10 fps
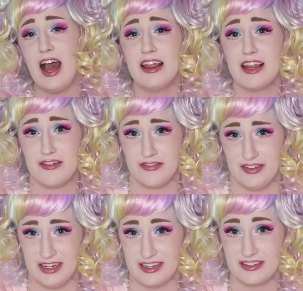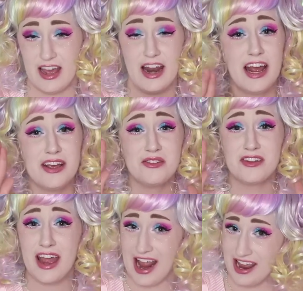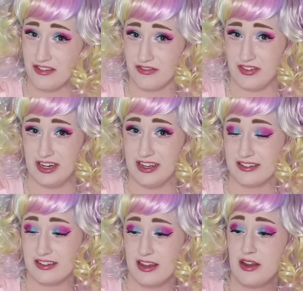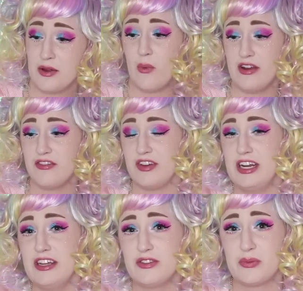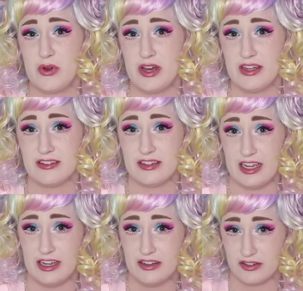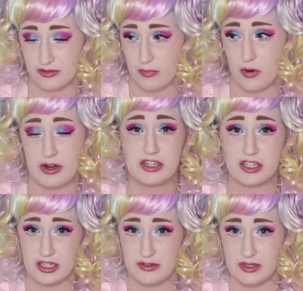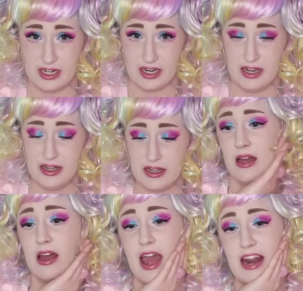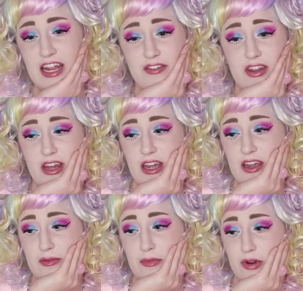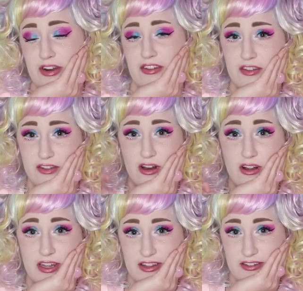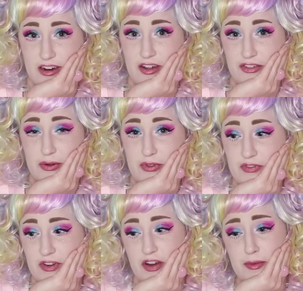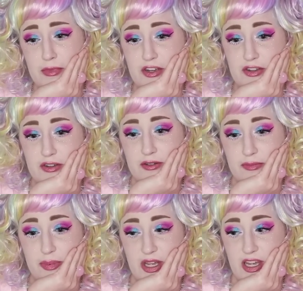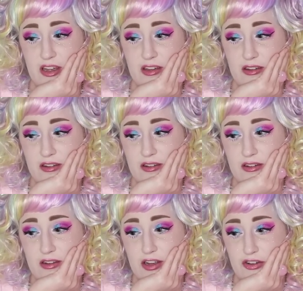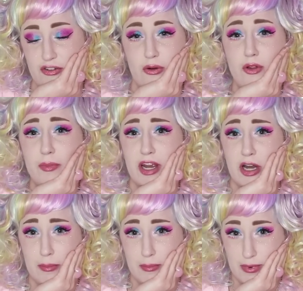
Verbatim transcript: I love Venus and I used to hate Venus when Venus was in more into Lolita and even like more into Dolly stuff, she was very much being controlled by her